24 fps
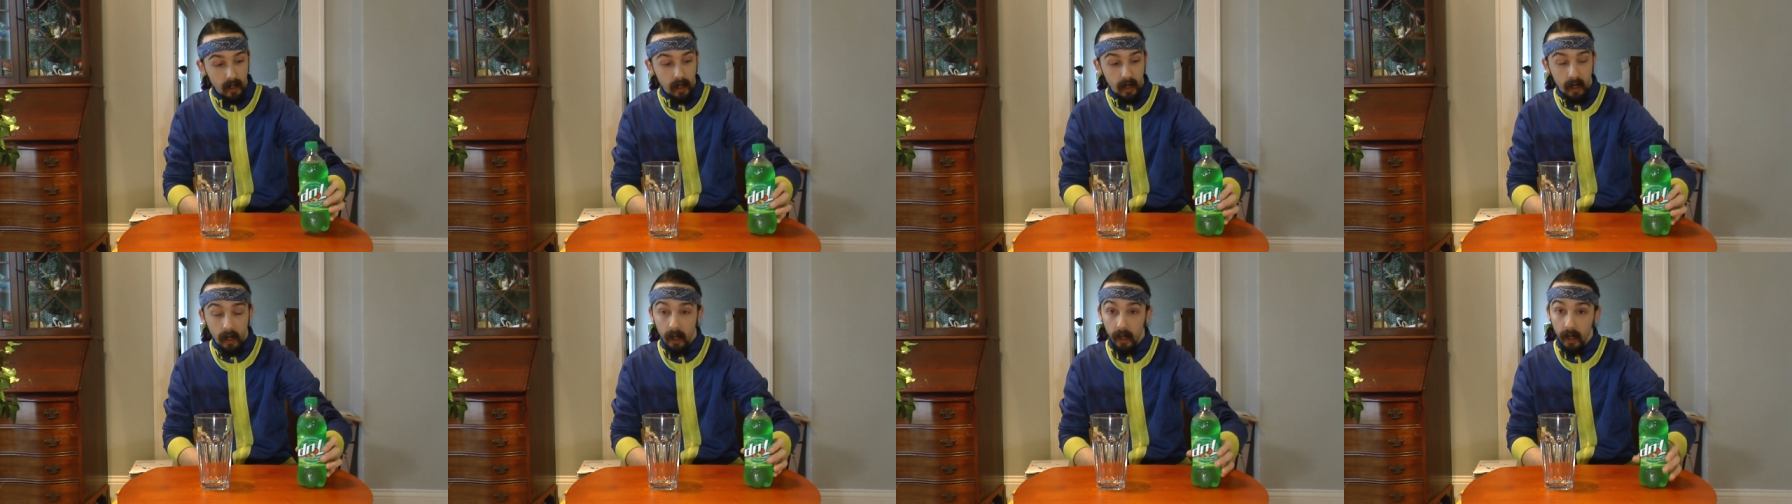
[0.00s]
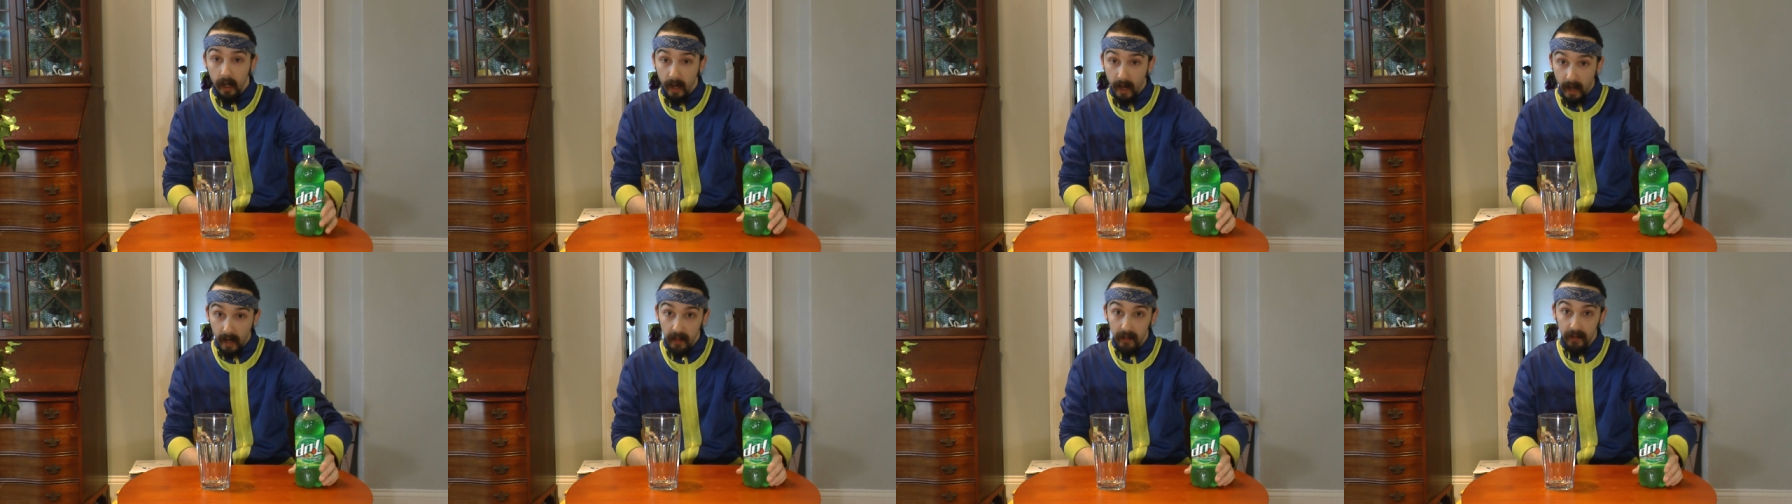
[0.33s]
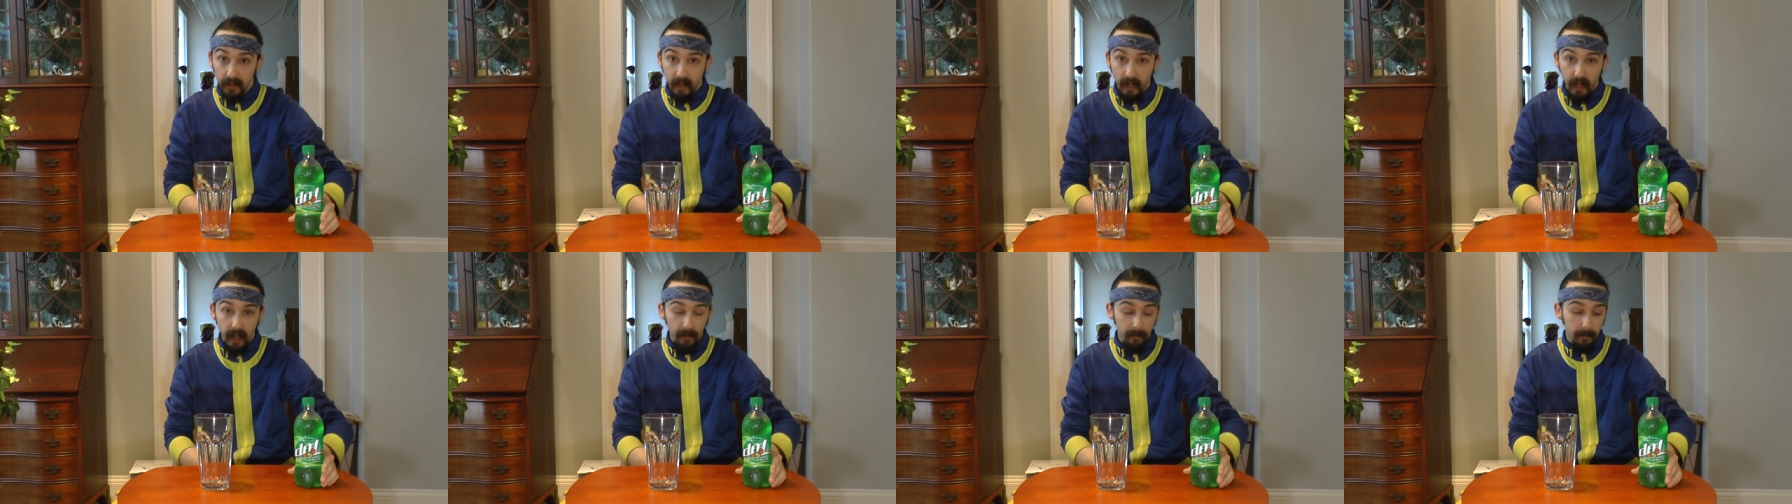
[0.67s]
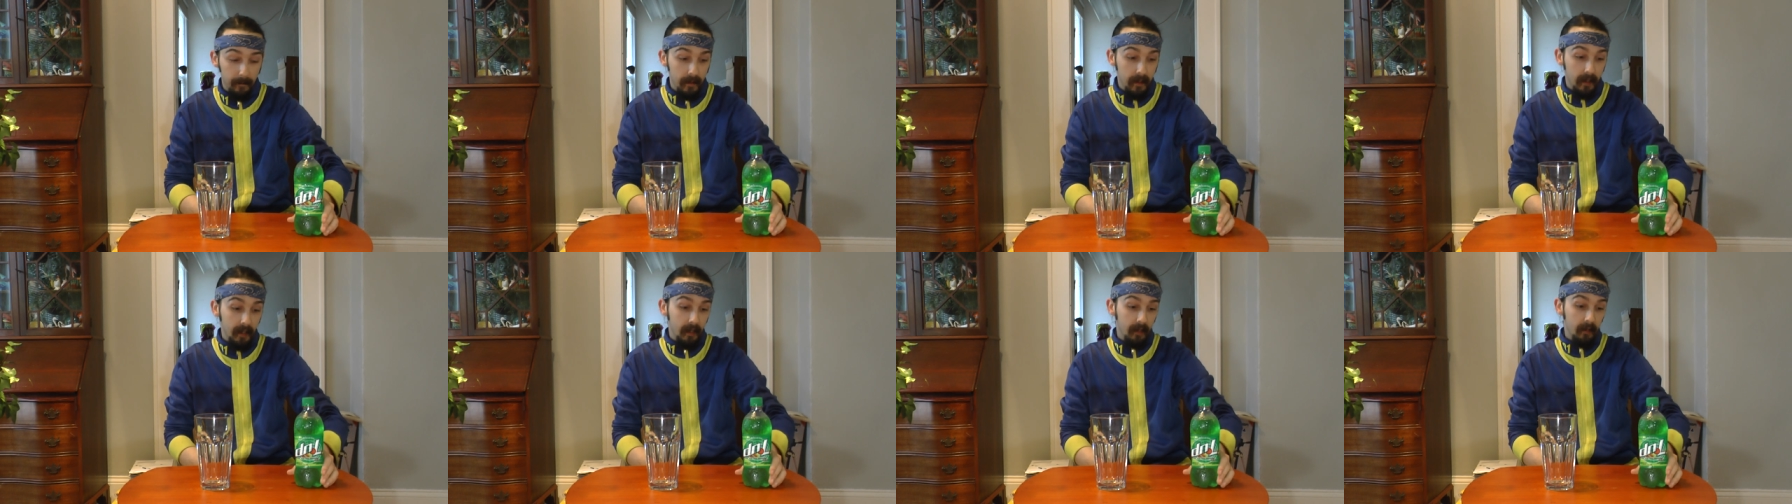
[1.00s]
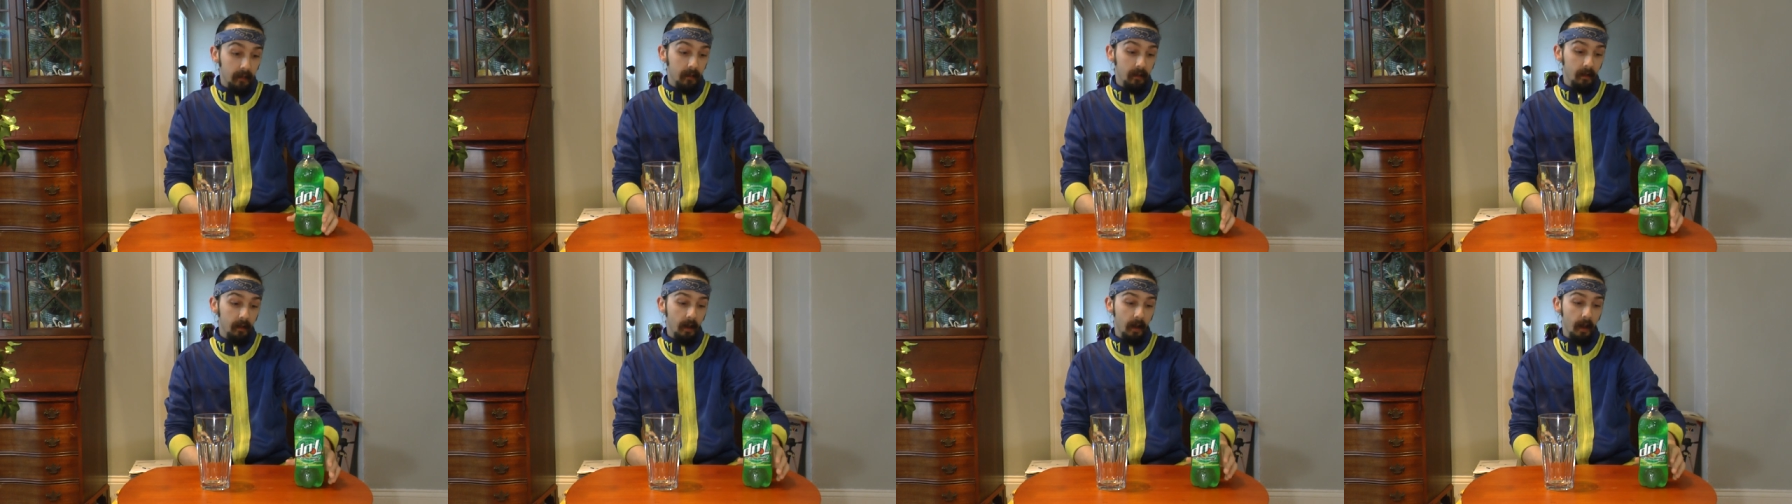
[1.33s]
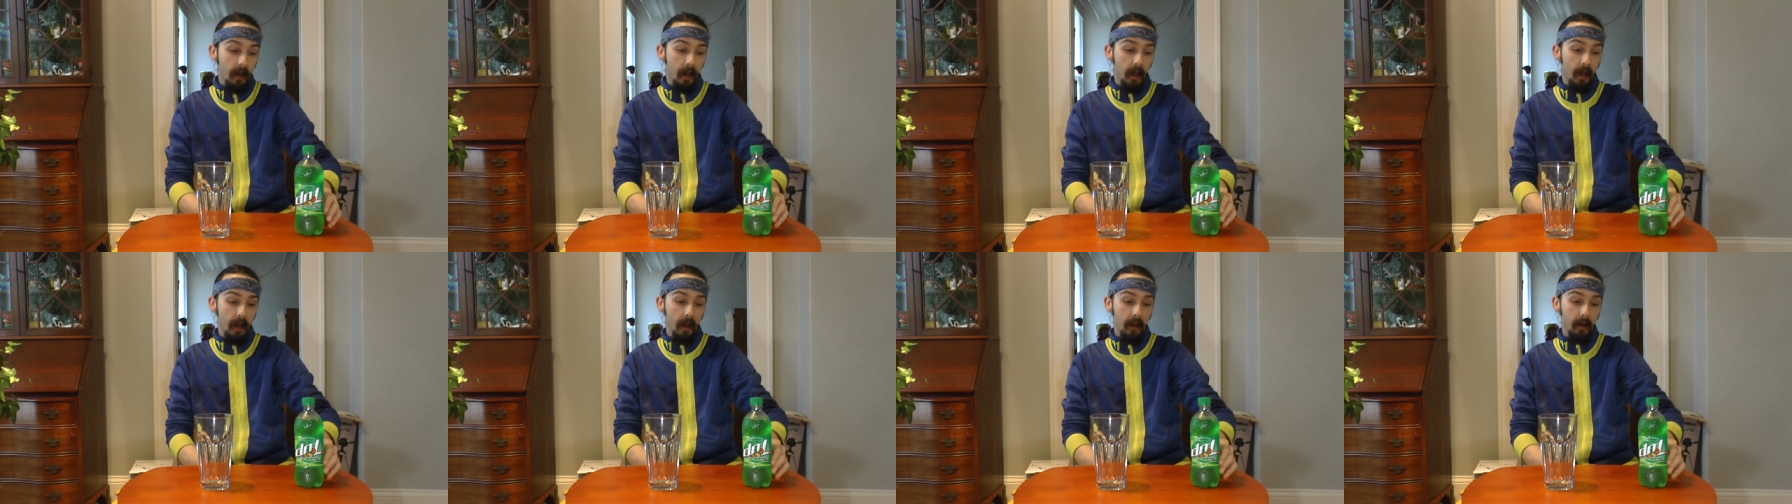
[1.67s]
It adds caffeine
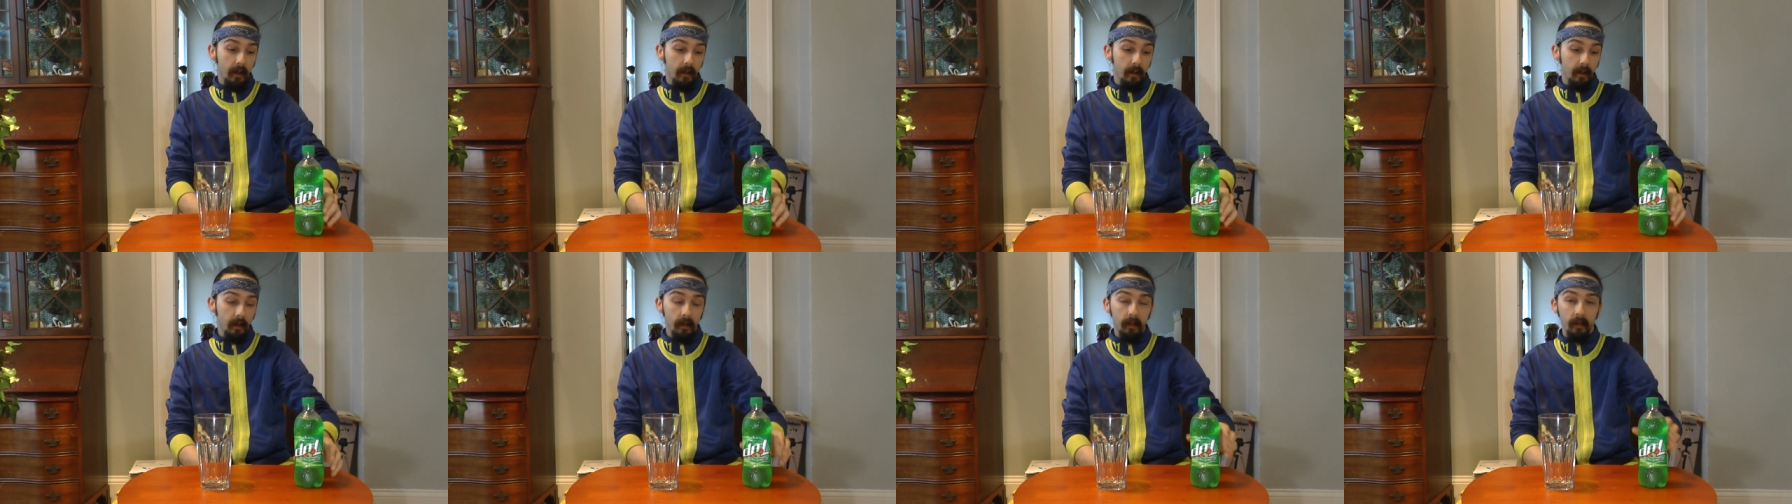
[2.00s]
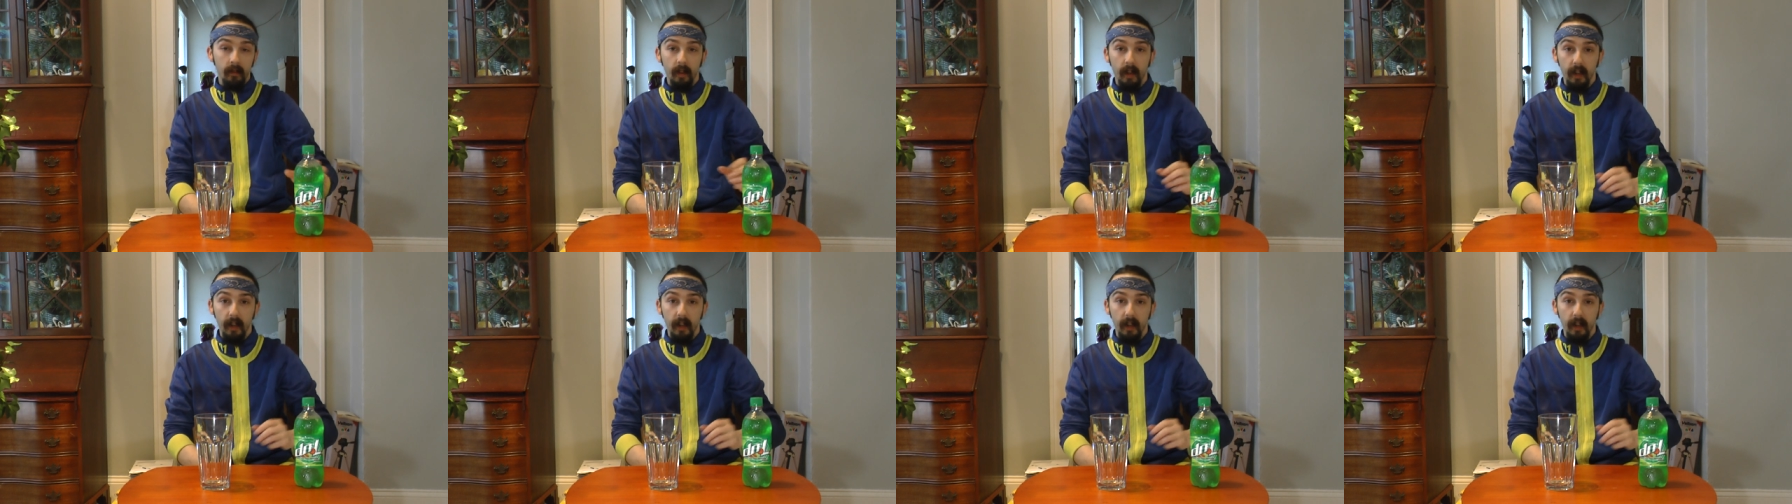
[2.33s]
and